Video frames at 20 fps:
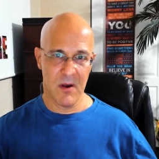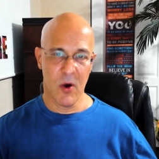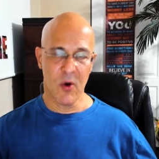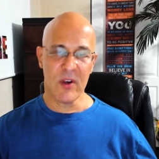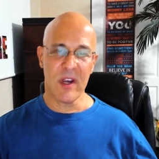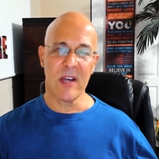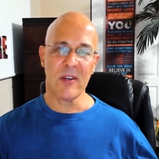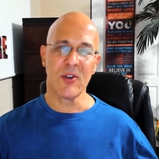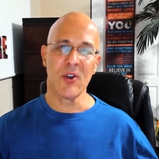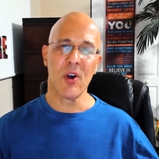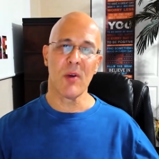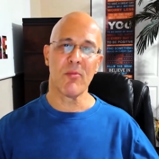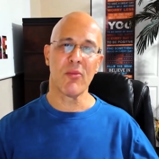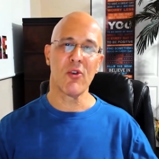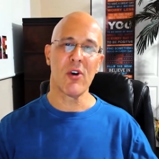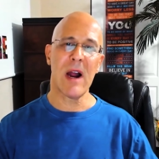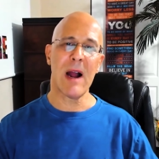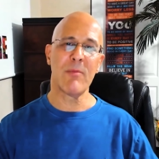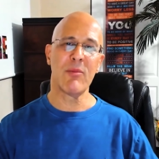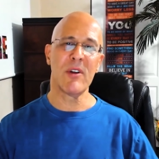Okay, so you're
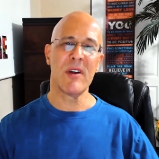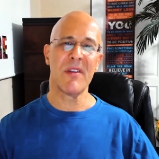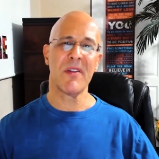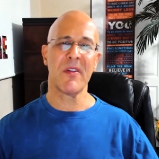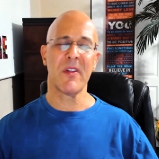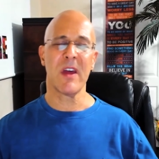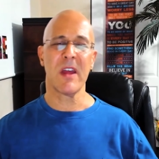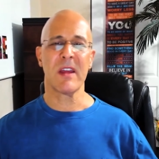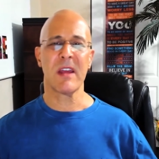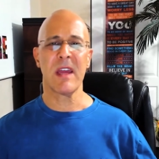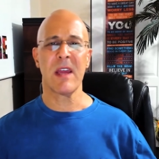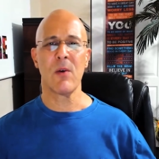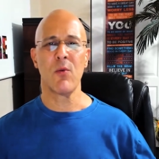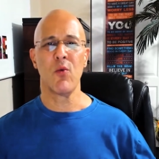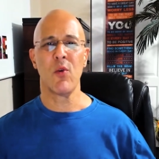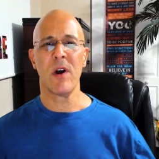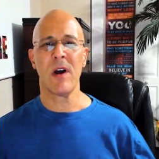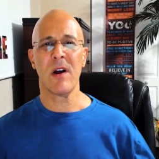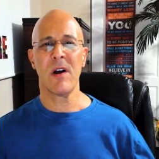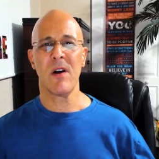probably thinking,
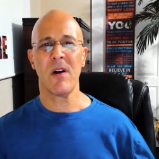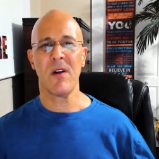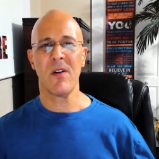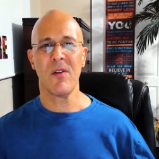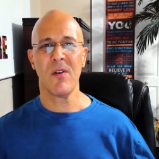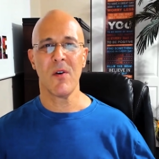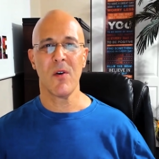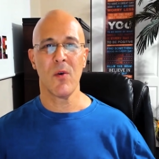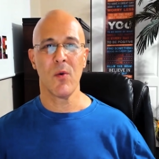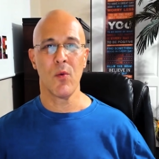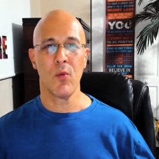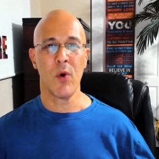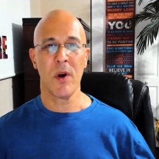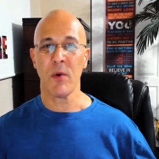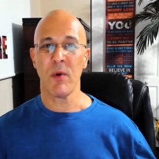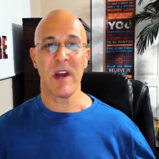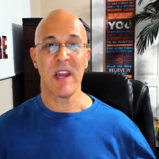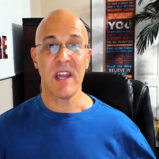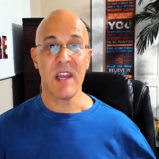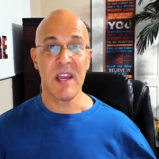well, what do
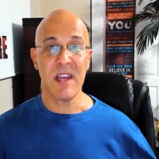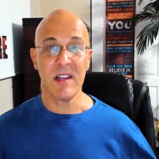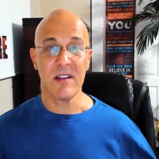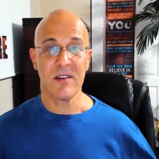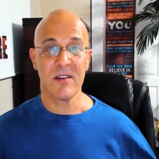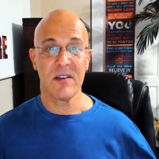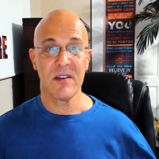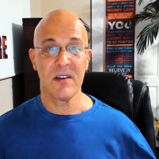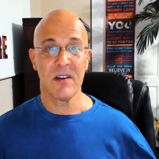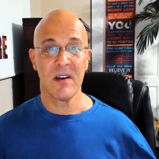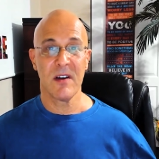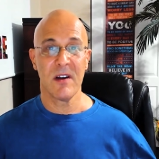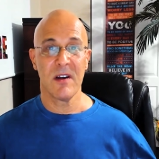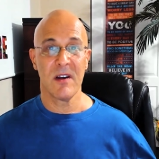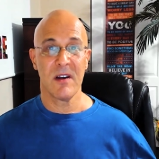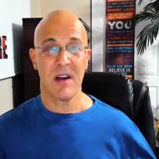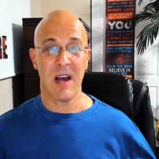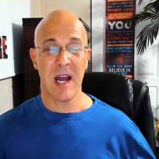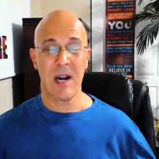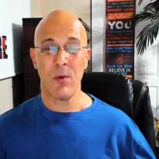I eat?
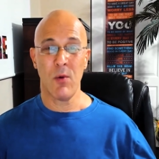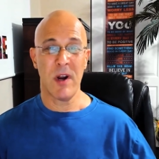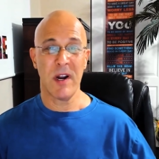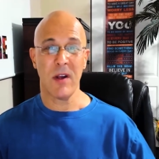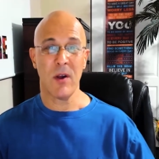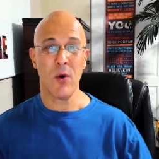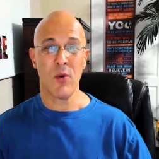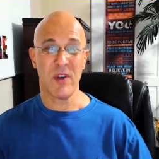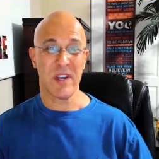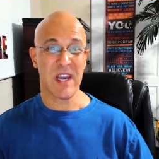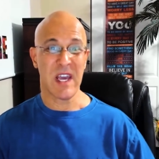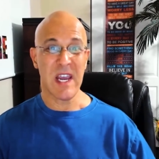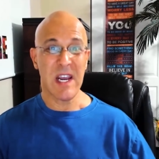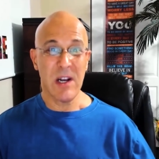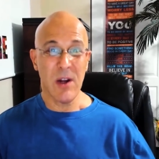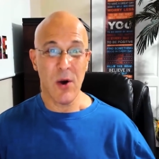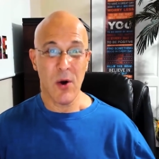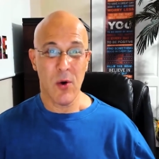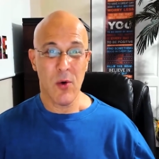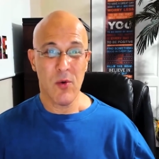I don't want to go
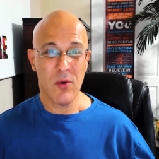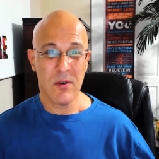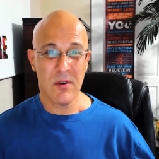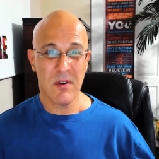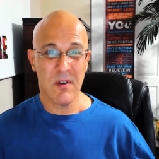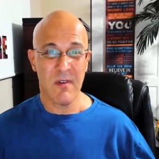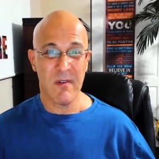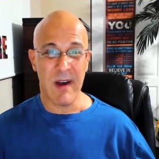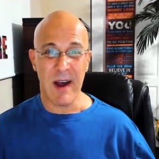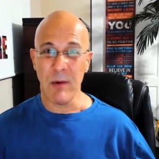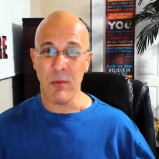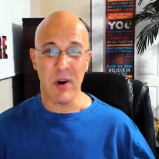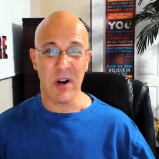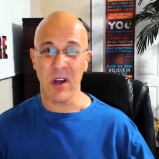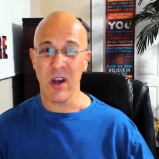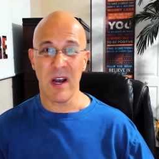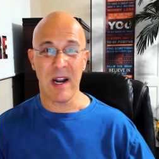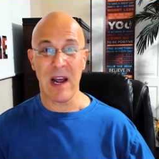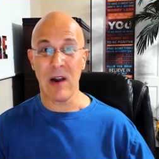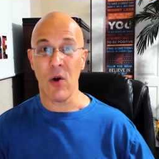keto. I don't want to
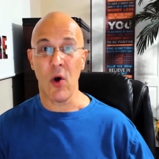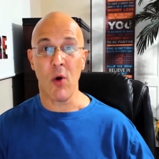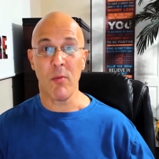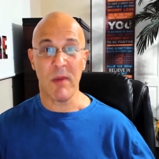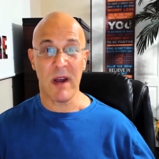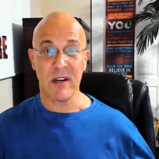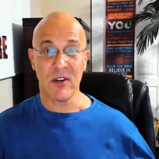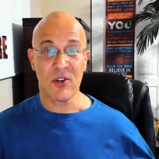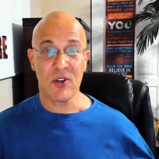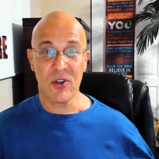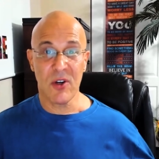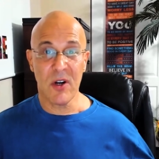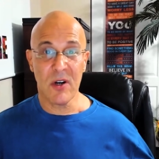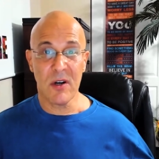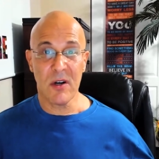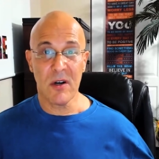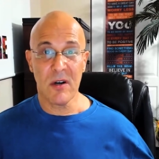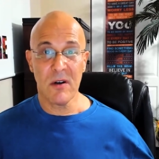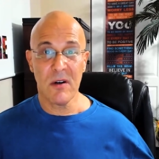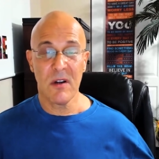cut out all my
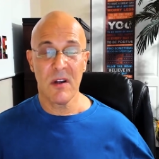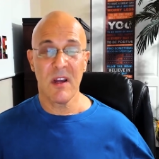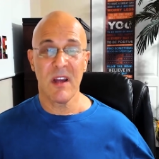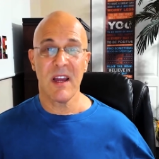sugar.